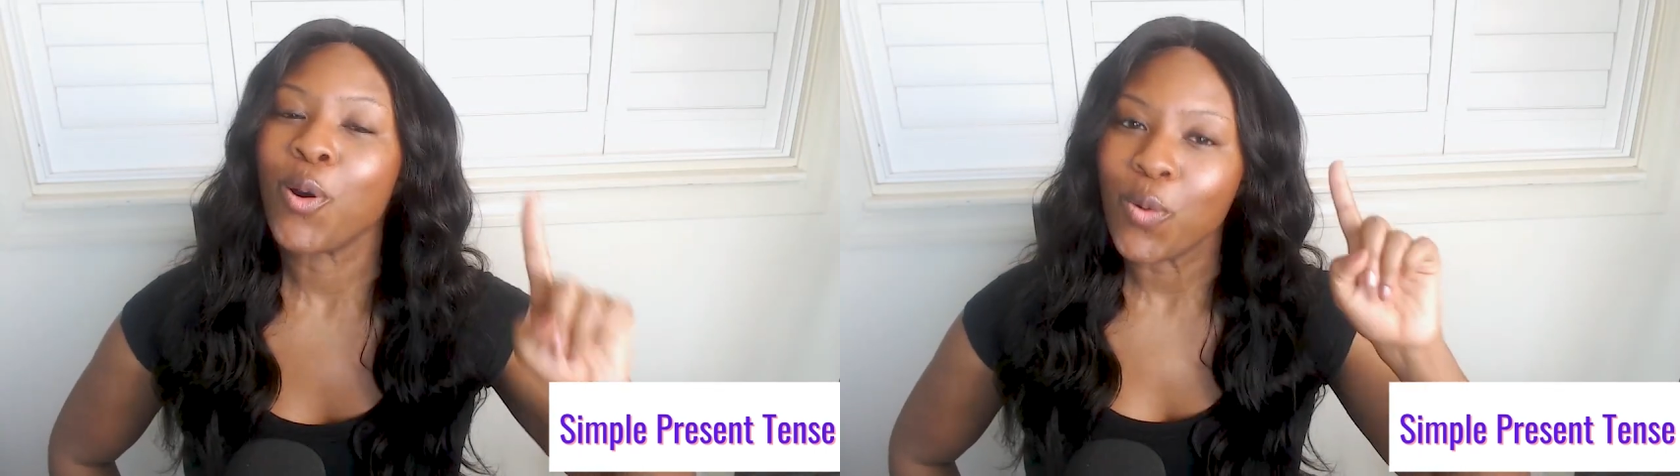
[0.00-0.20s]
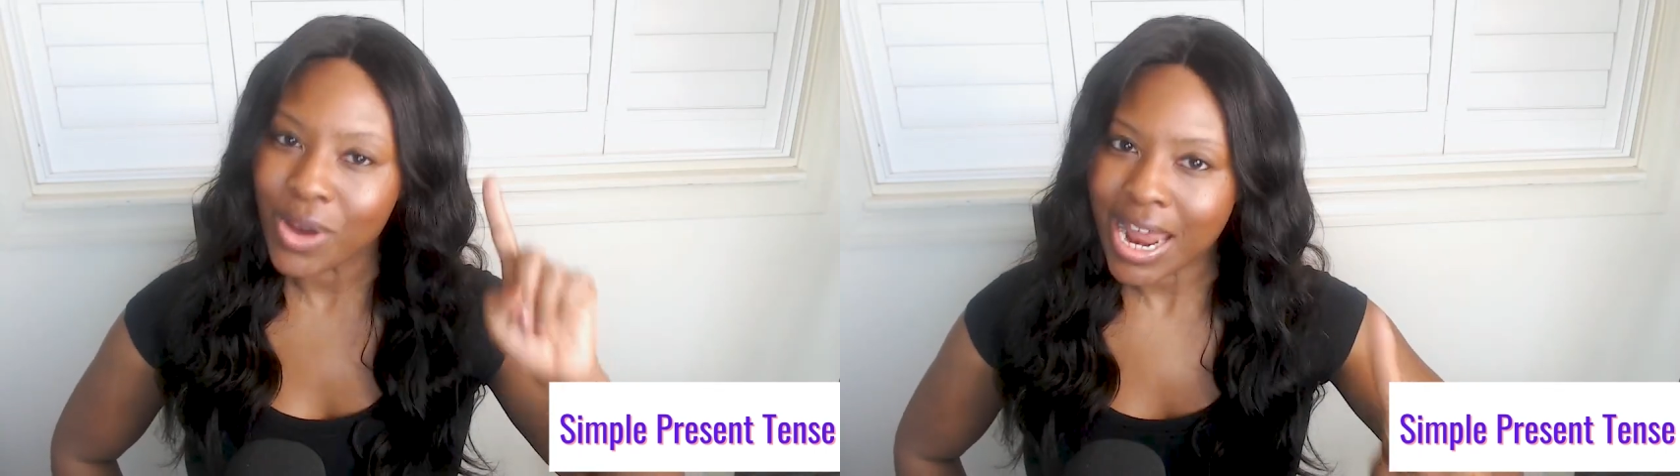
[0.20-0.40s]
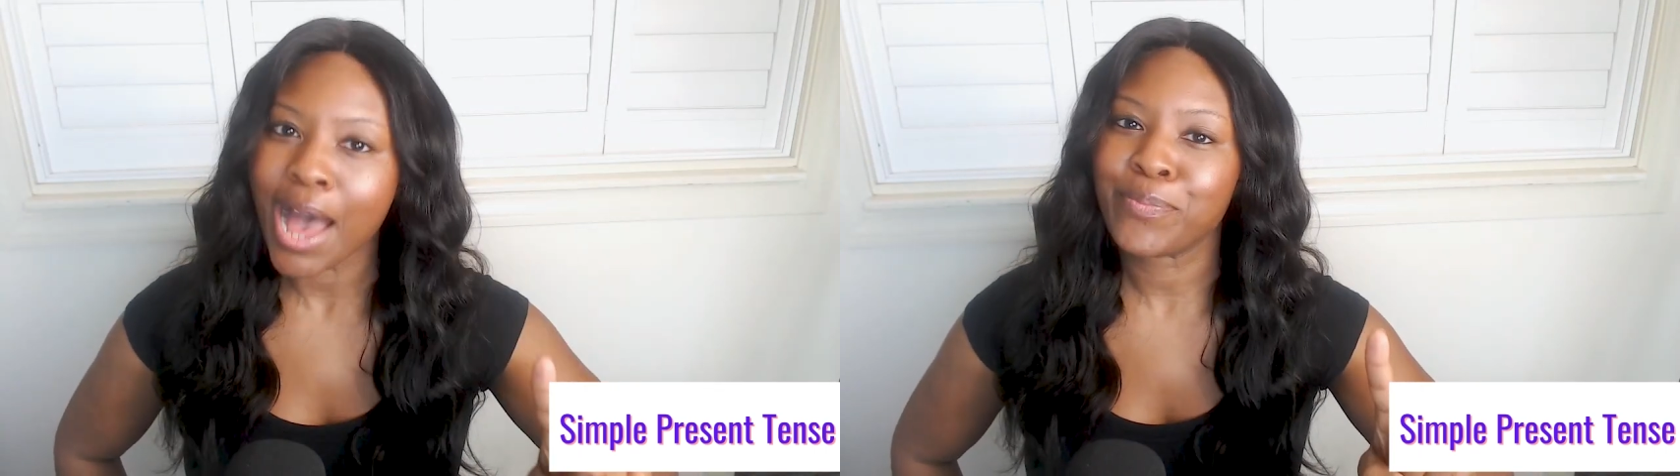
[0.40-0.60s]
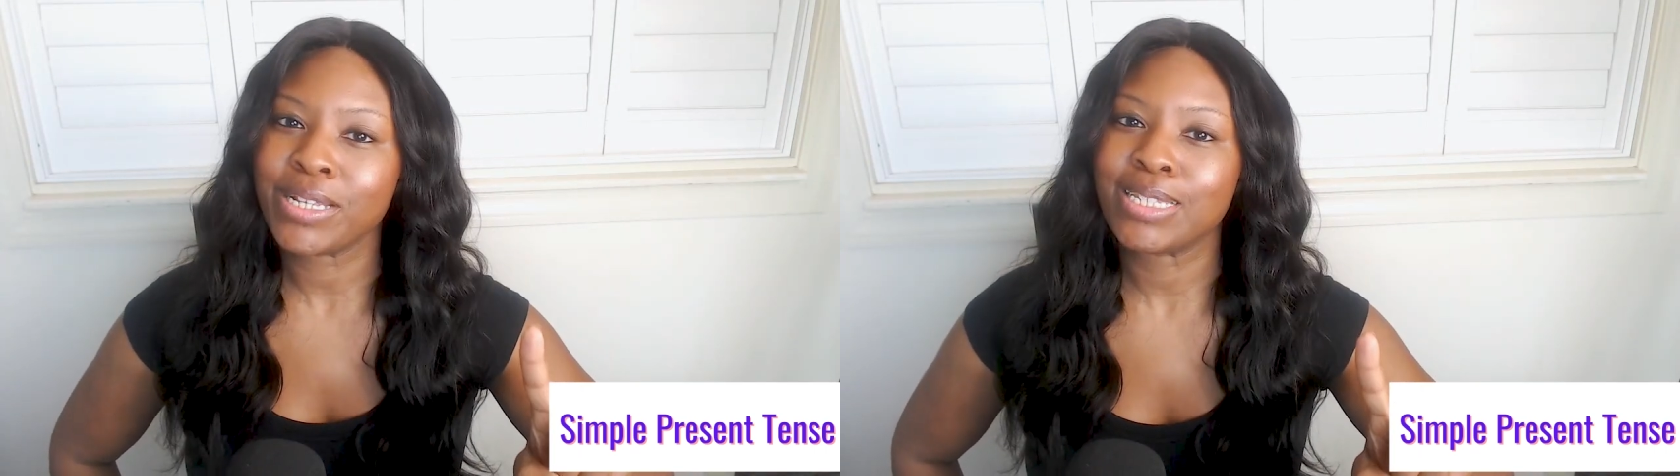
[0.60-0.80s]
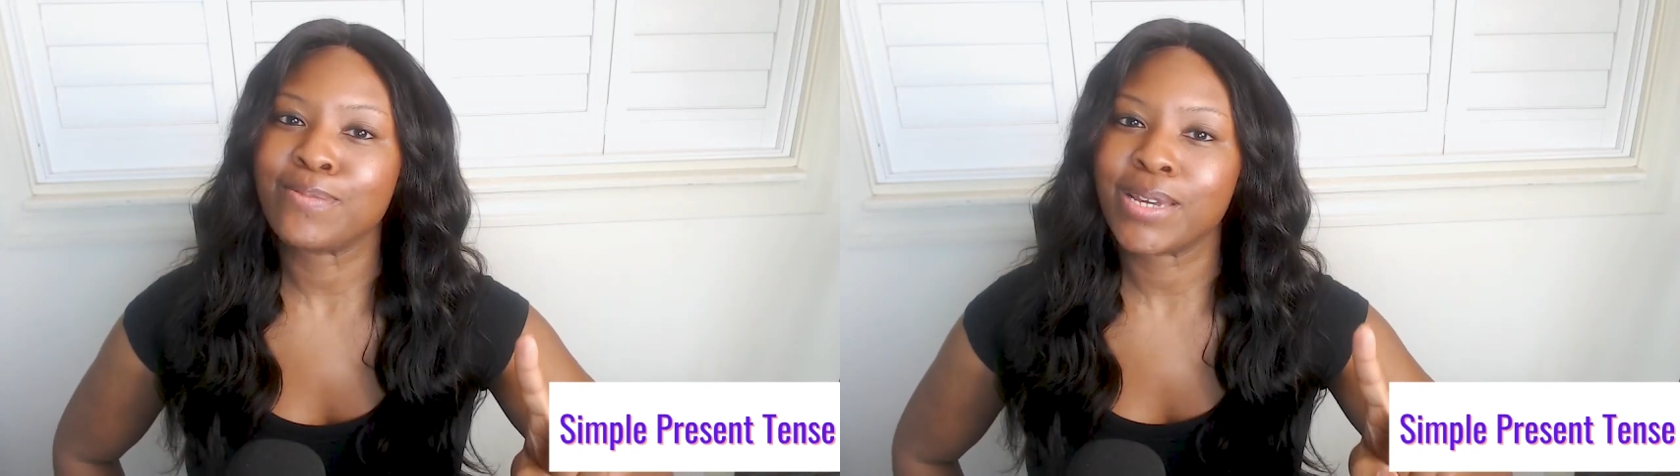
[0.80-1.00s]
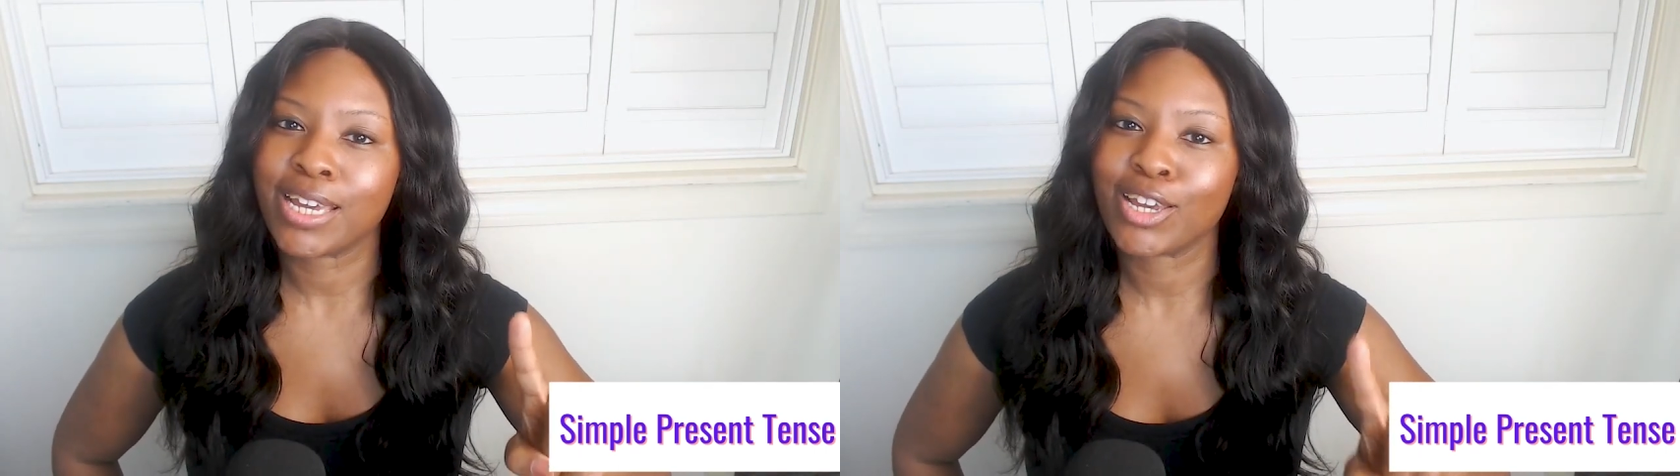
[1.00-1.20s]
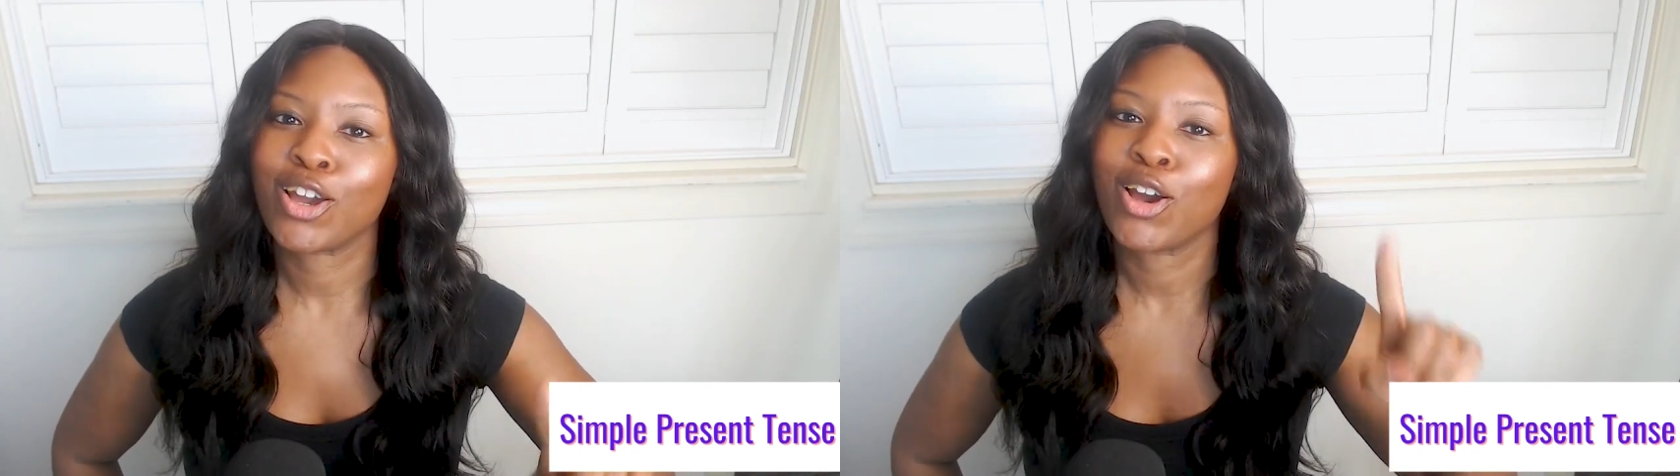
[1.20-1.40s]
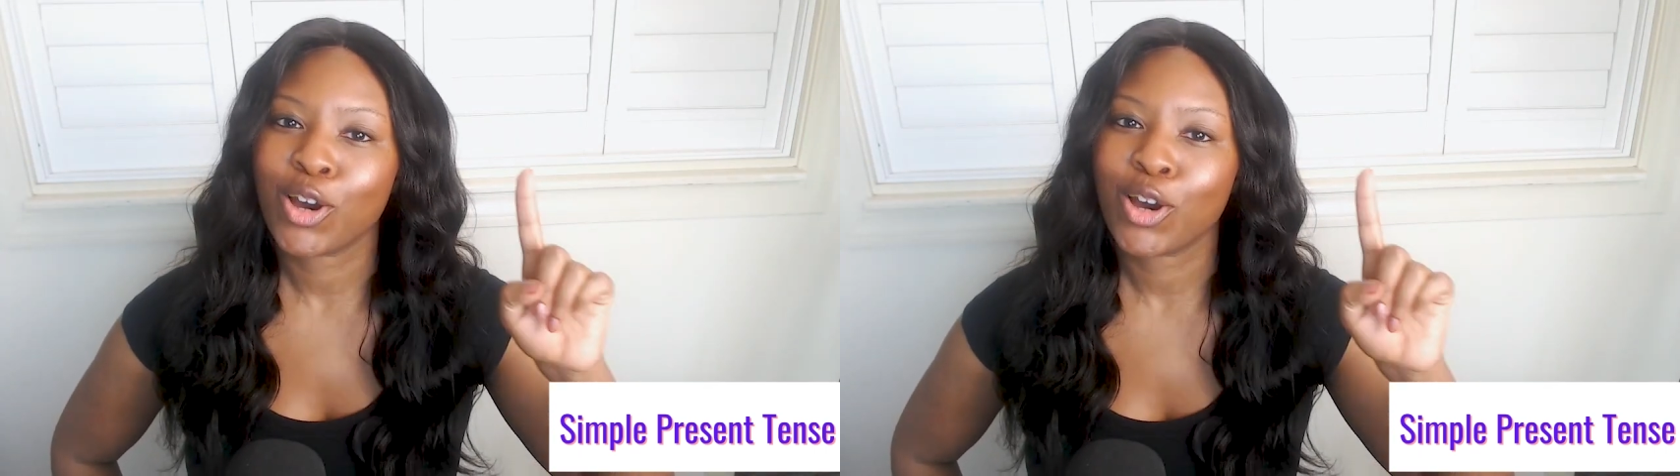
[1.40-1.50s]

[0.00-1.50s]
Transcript: what happened to me